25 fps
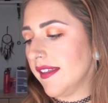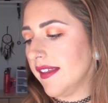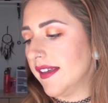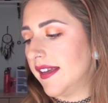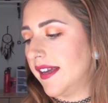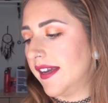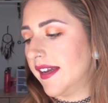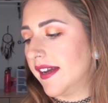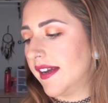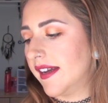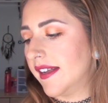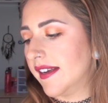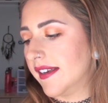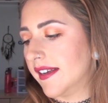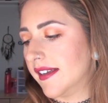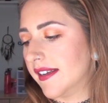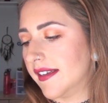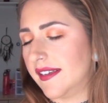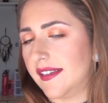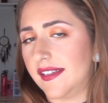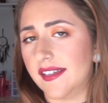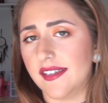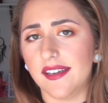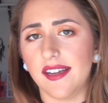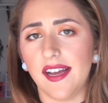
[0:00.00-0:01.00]

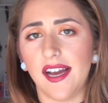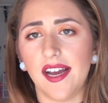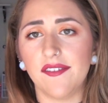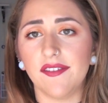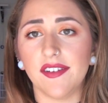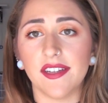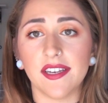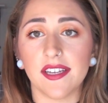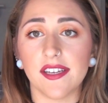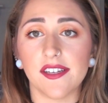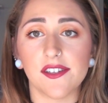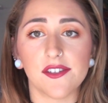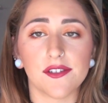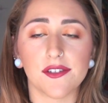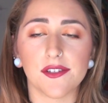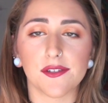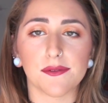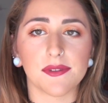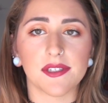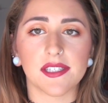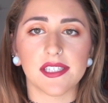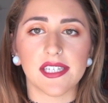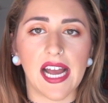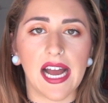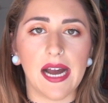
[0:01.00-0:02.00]
and didn't have any issues
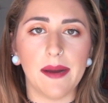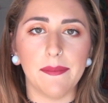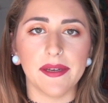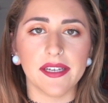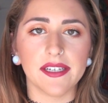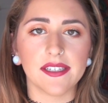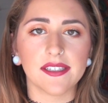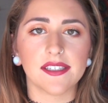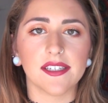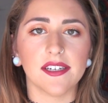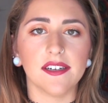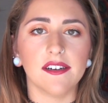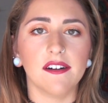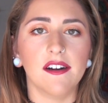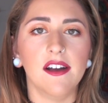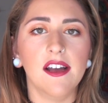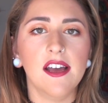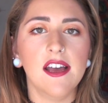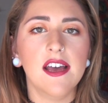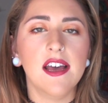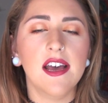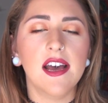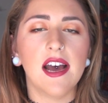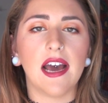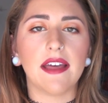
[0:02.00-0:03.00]
with scabbing. So
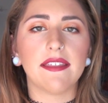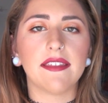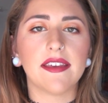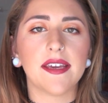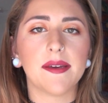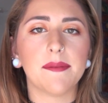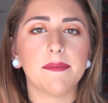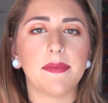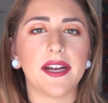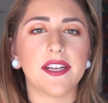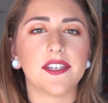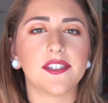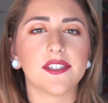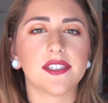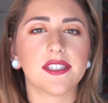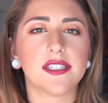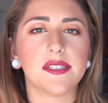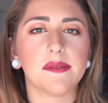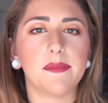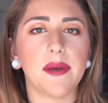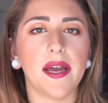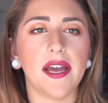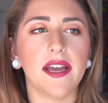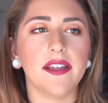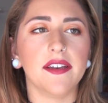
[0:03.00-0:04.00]
I think it might just
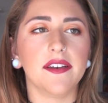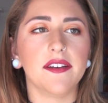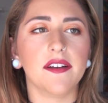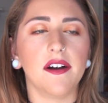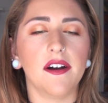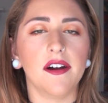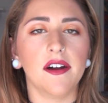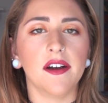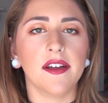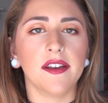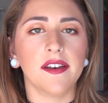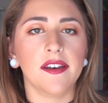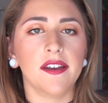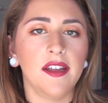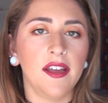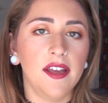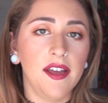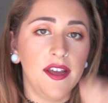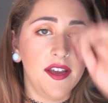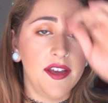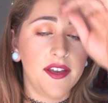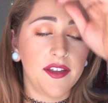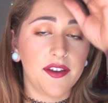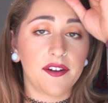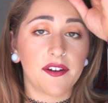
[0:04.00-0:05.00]
depend on
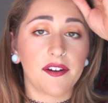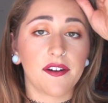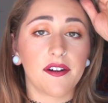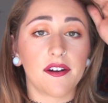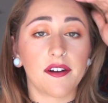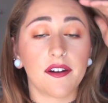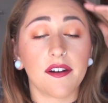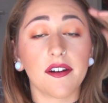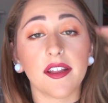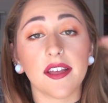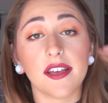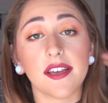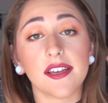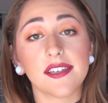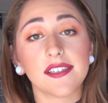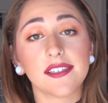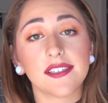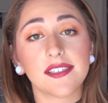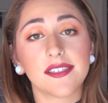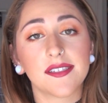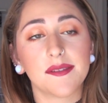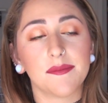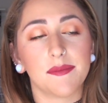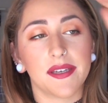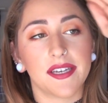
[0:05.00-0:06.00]
your
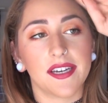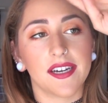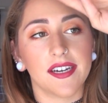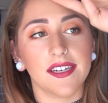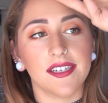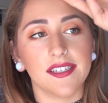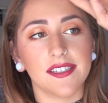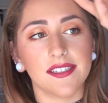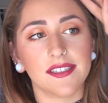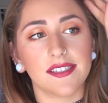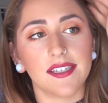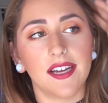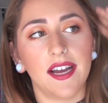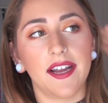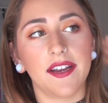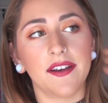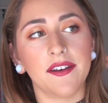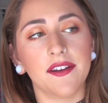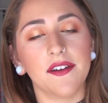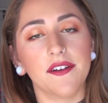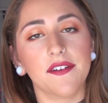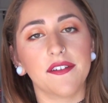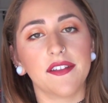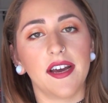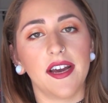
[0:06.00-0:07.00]
artist, because I
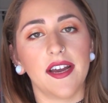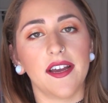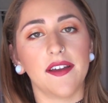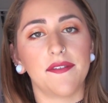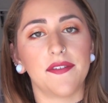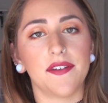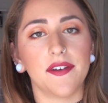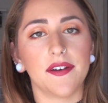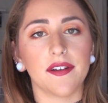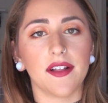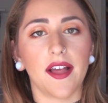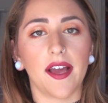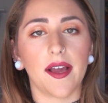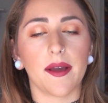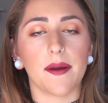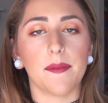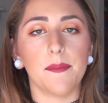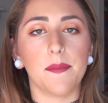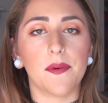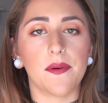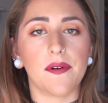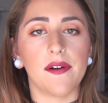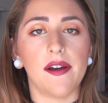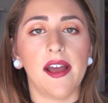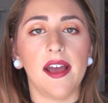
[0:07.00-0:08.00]
know that if you're like a
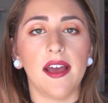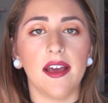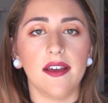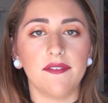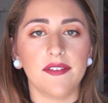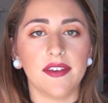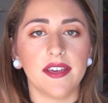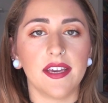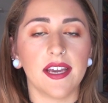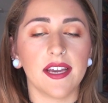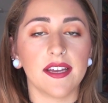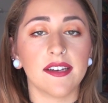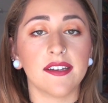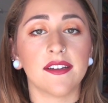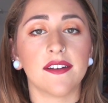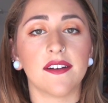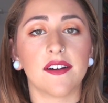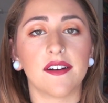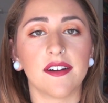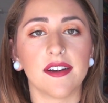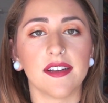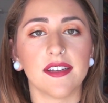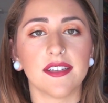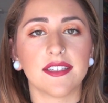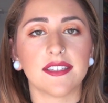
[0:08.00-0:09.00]
more heavy-handed
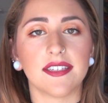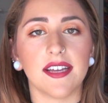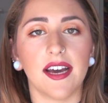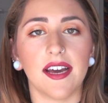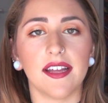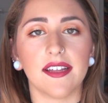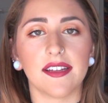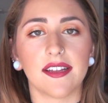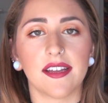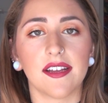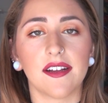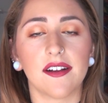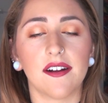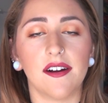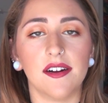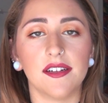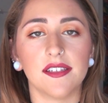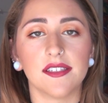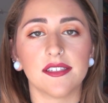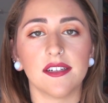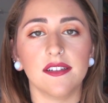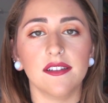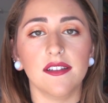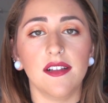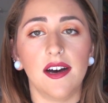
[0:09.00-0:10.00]
artist, that can
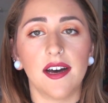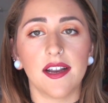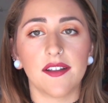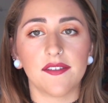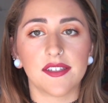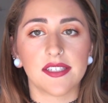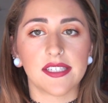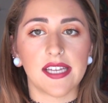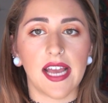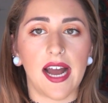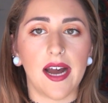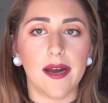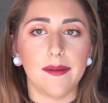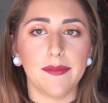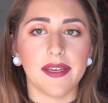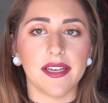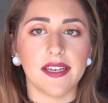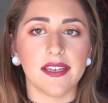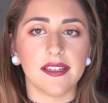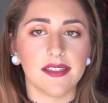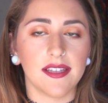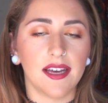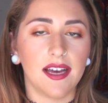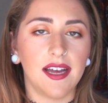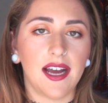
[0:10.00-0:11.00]
cause a lot of
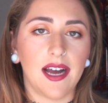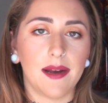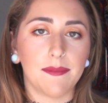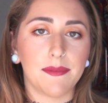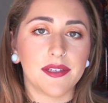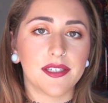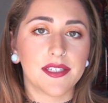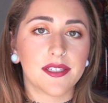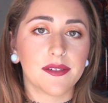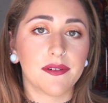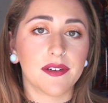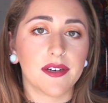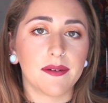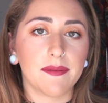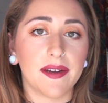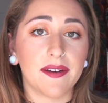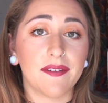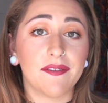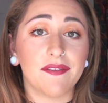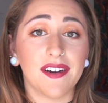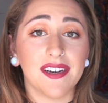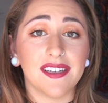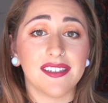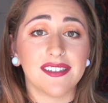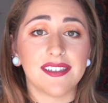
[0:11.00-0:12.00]
scabbing. That happened to one of my
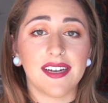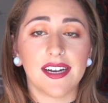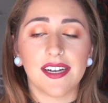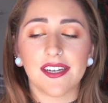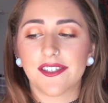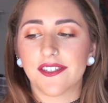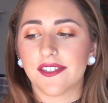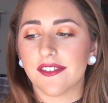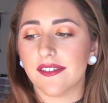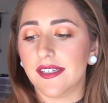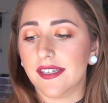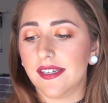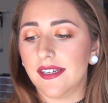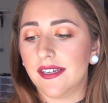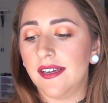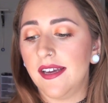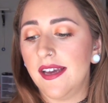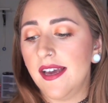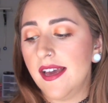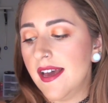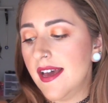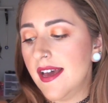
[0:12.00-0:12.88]
friends actually.